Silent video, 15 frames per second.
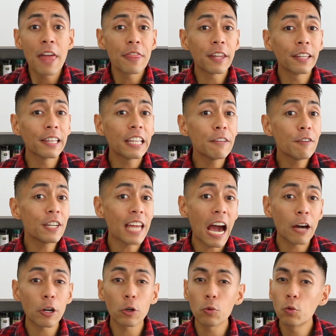then leave it
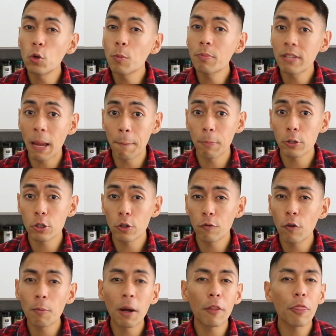out at room temperature
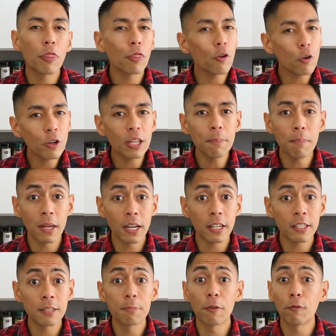for about 30
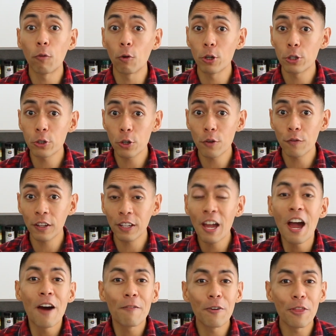minutes before serving
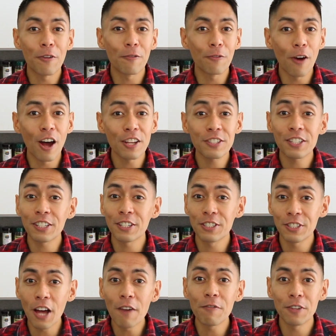for the frosting to
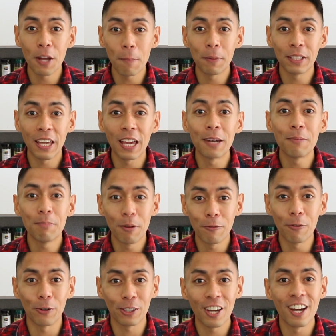soften up again
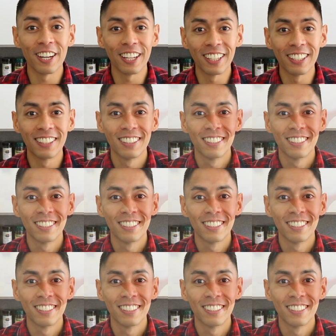before cutting.